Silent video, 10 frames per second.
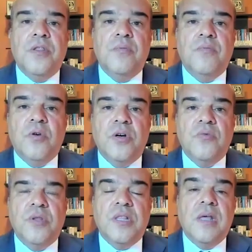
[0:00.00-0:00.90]
the border
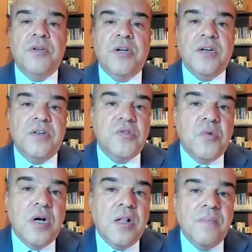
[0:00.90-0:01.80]
with Lebanon as
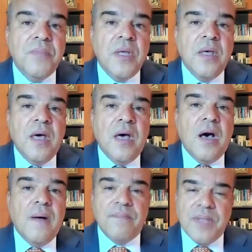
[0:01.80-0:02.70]
well.
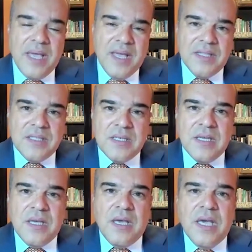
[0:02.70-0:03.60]
And
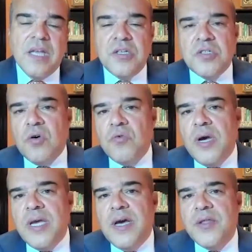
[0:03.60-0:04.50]
in its own
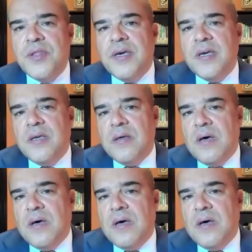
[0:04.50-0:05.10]
way, I think,